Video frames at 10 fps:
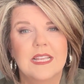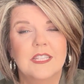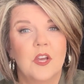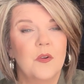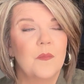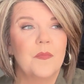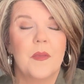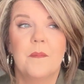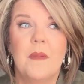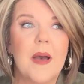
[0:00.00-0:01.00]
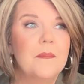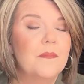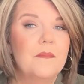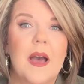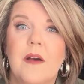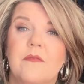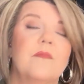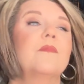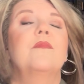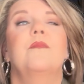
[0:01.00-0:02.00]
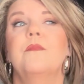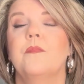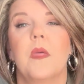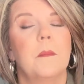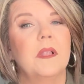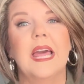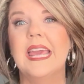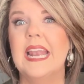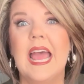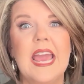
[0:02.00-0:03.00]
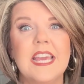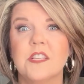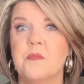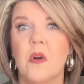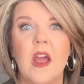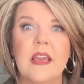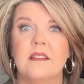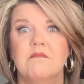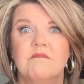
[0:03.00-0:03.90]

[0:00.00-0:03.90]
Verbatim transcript: So my my plan A is pray.